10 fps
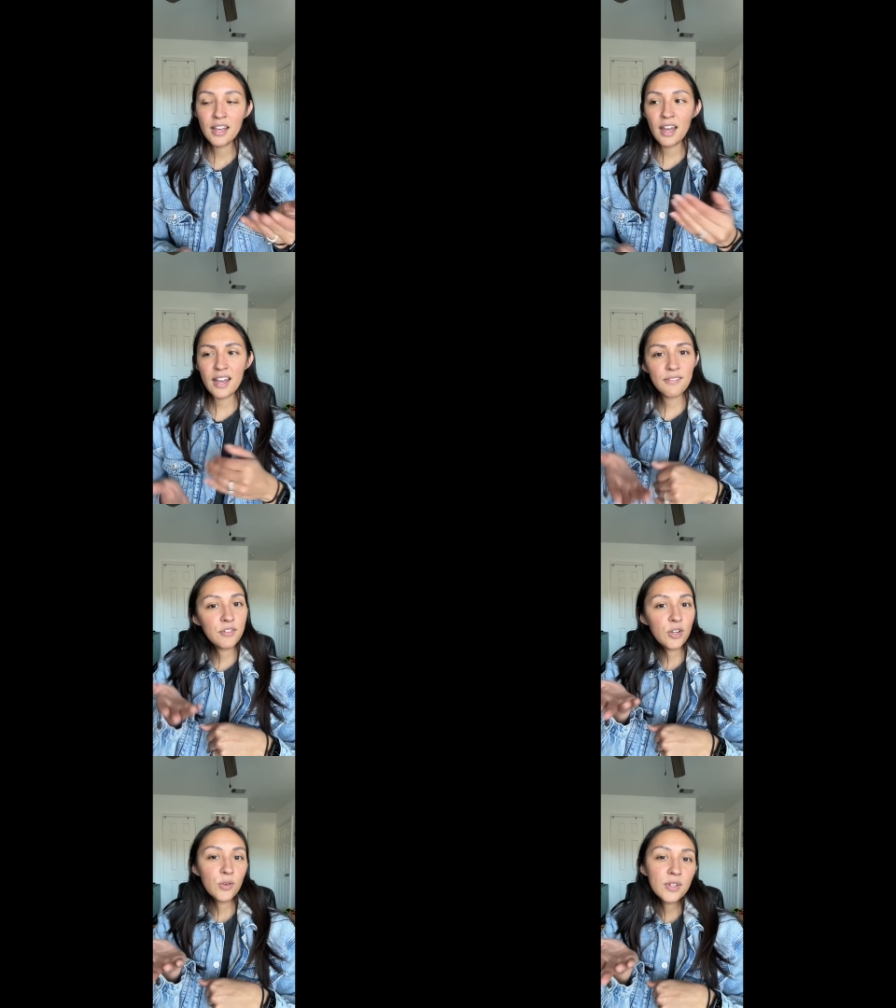I've
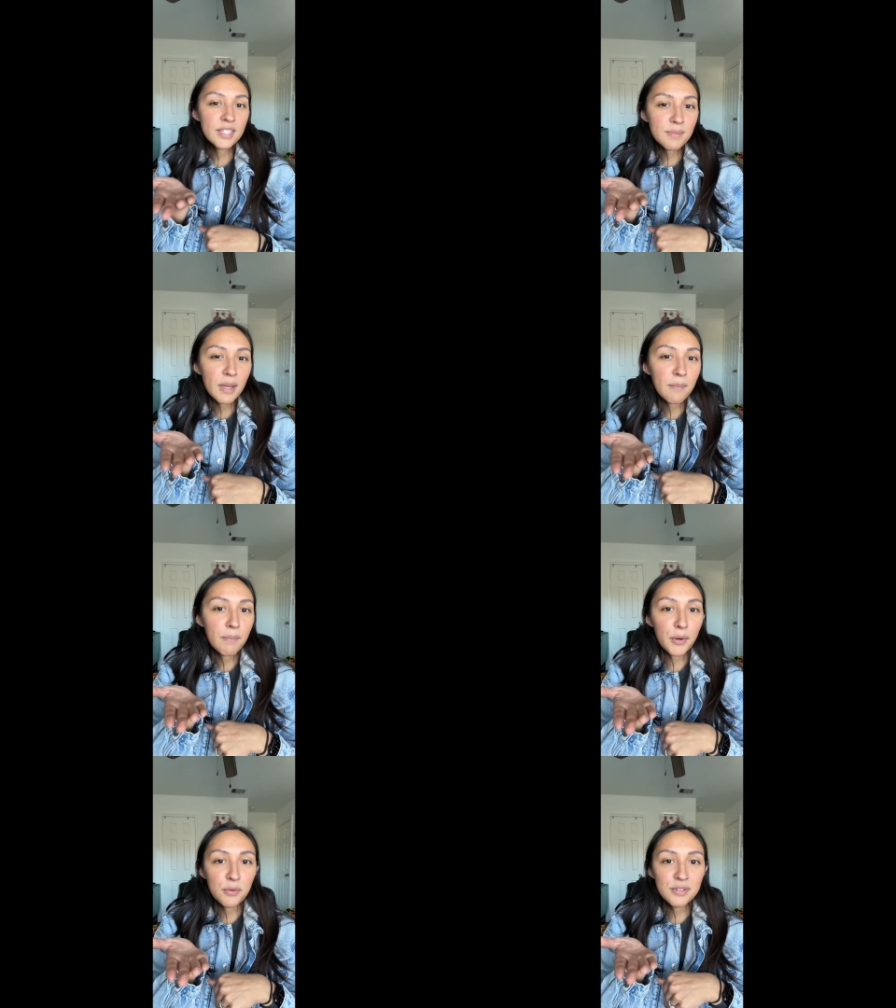noticed my
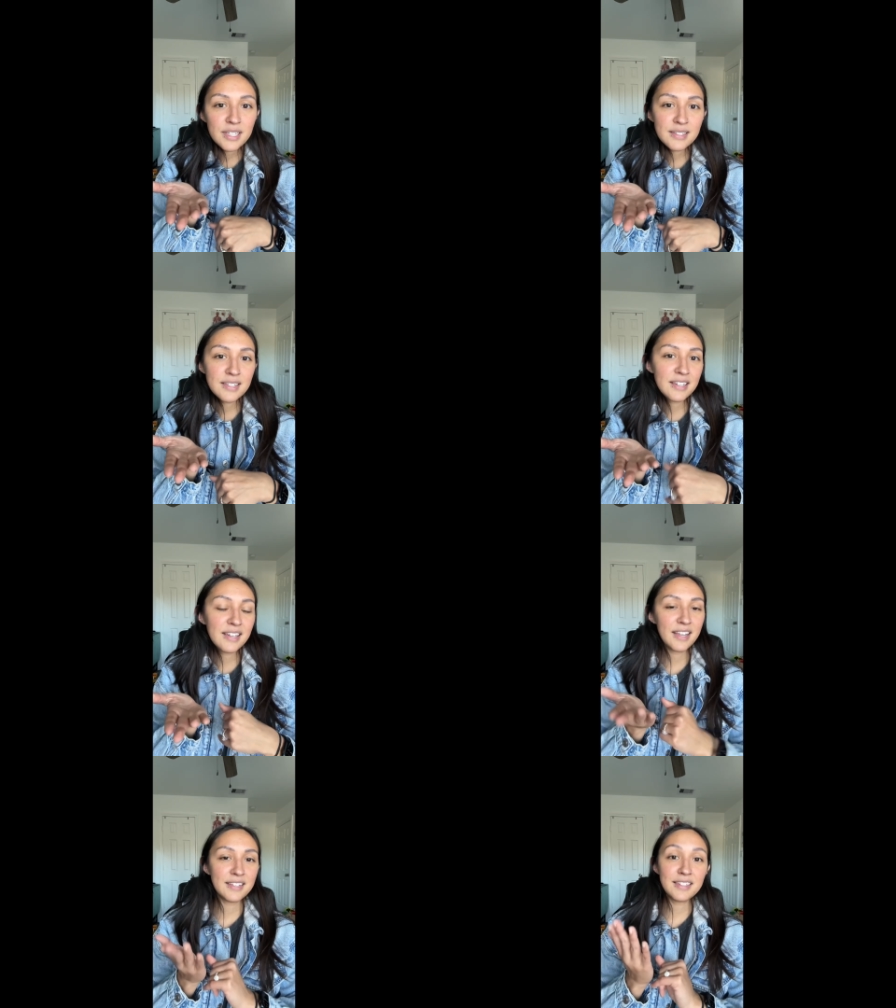bone density
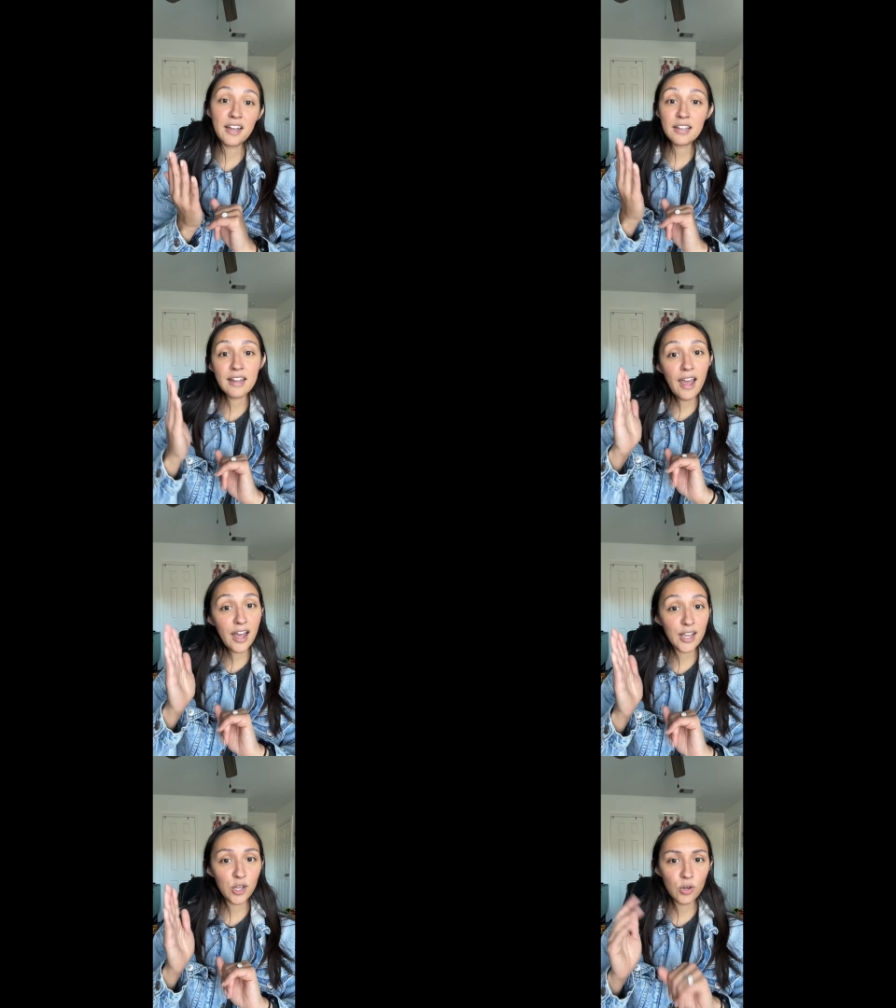has gotten
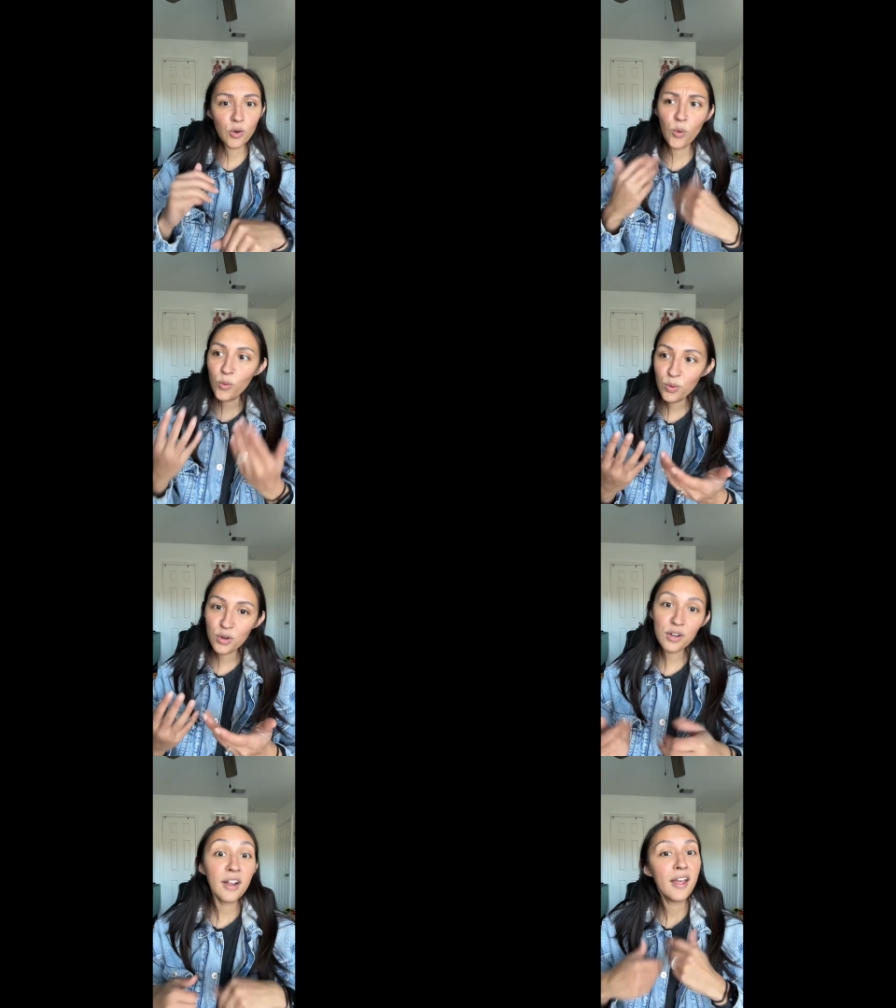higher,
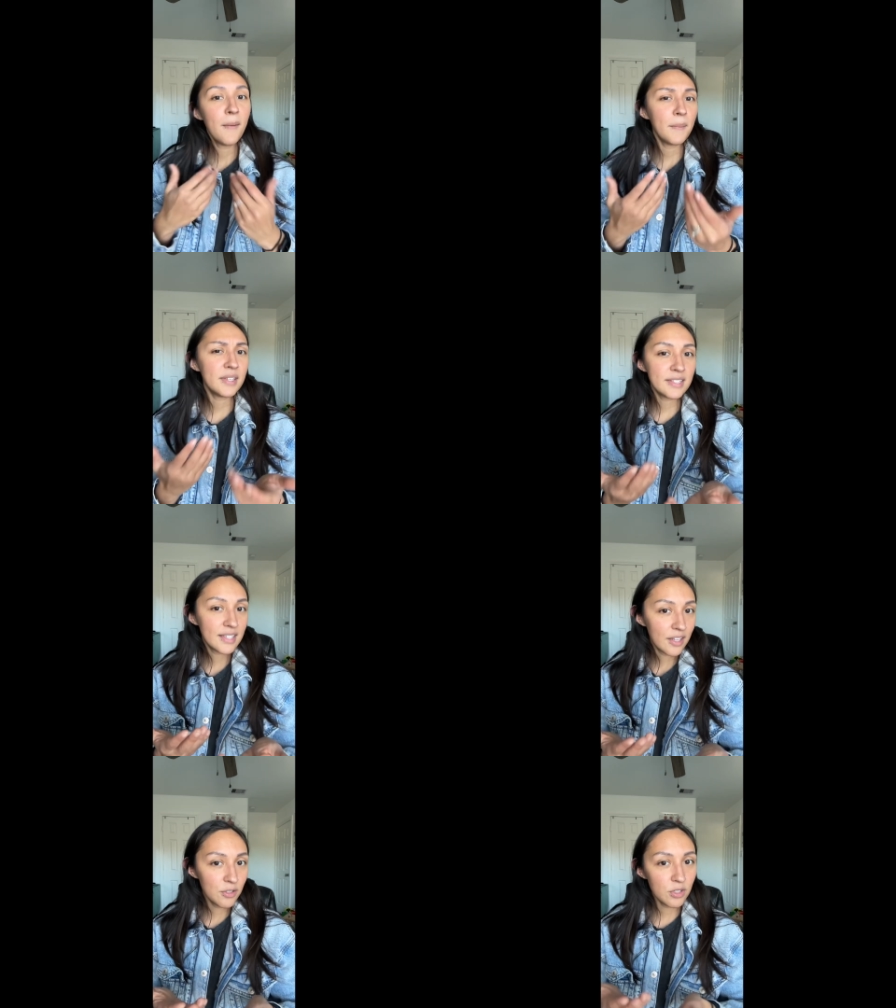or my
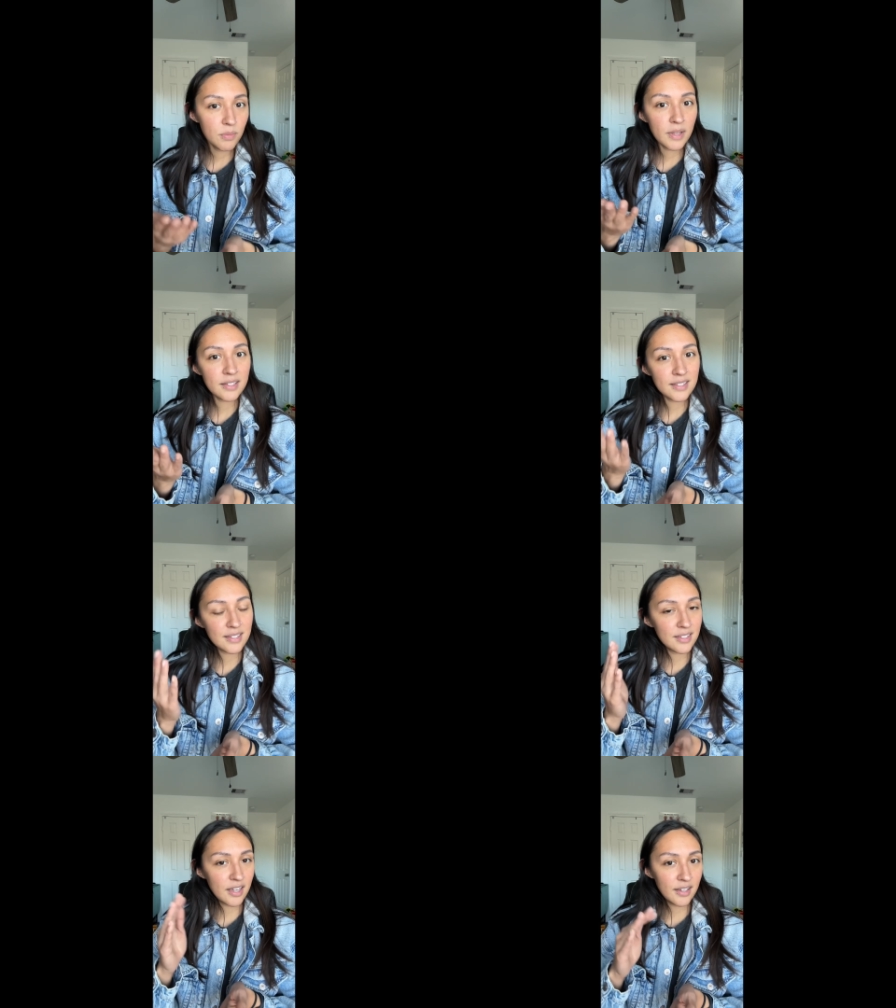skeletal mass has
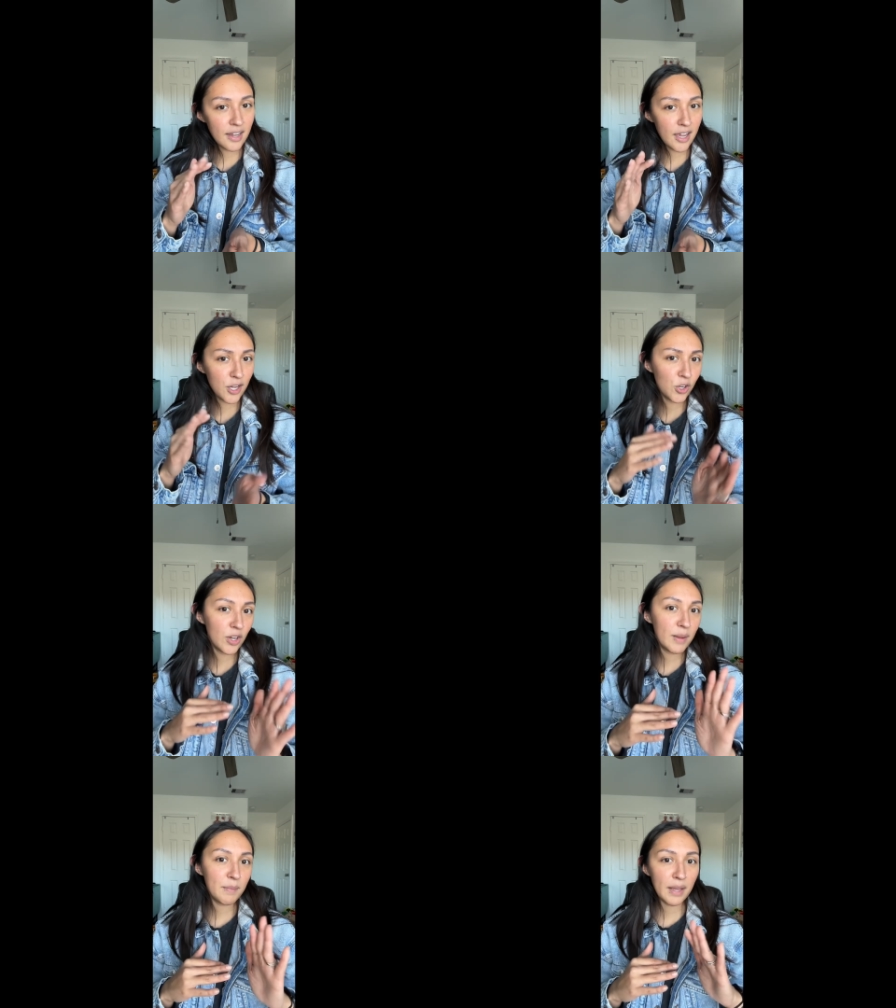gotten higher
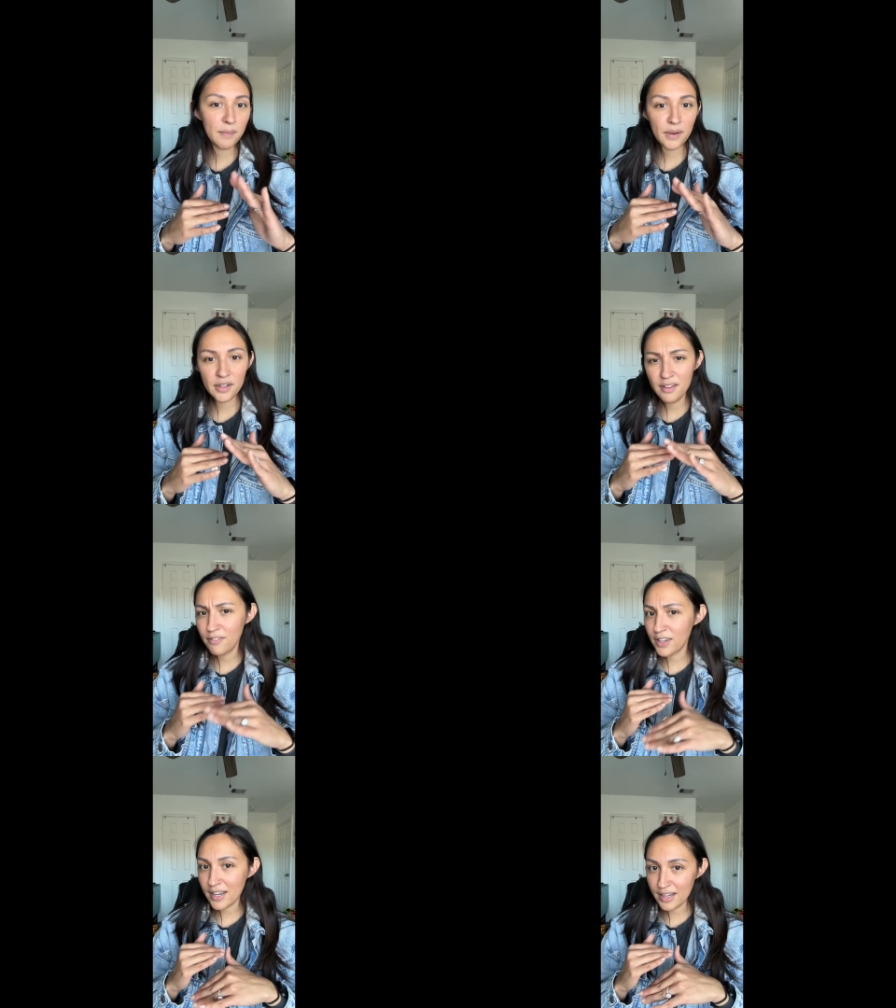and my body
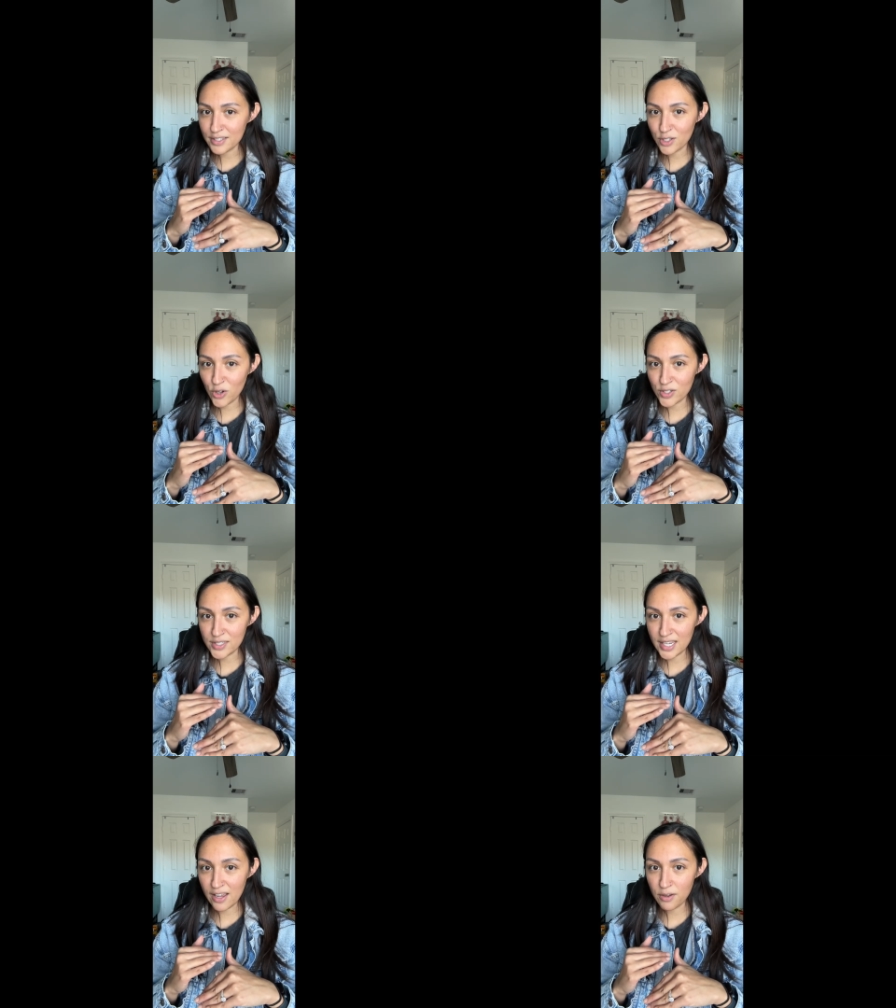fat has gone
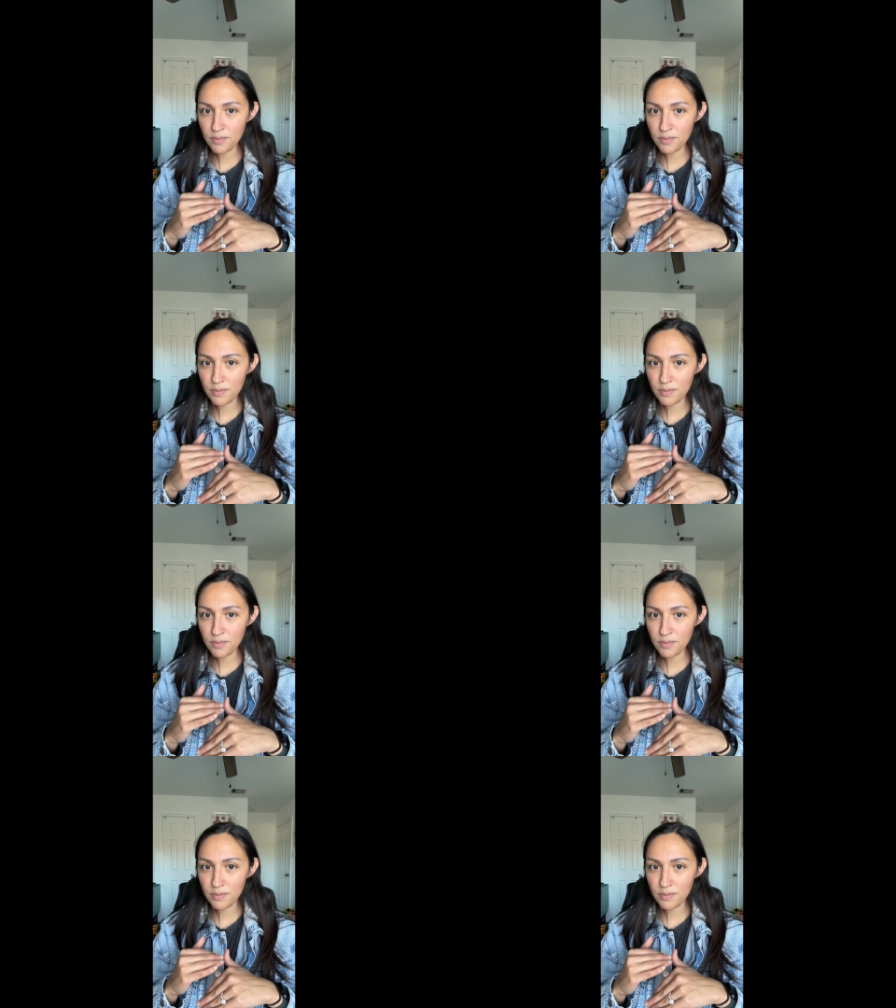down,